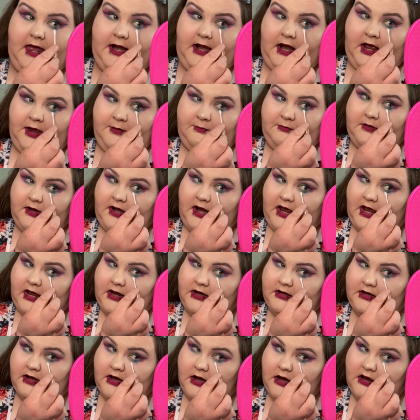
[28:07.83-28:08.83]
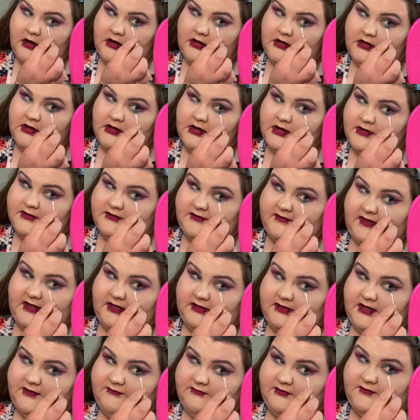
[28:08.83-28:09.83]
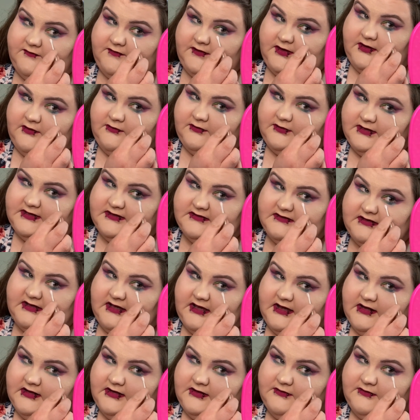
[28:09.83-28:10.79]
I'm not to that level of cuteness yet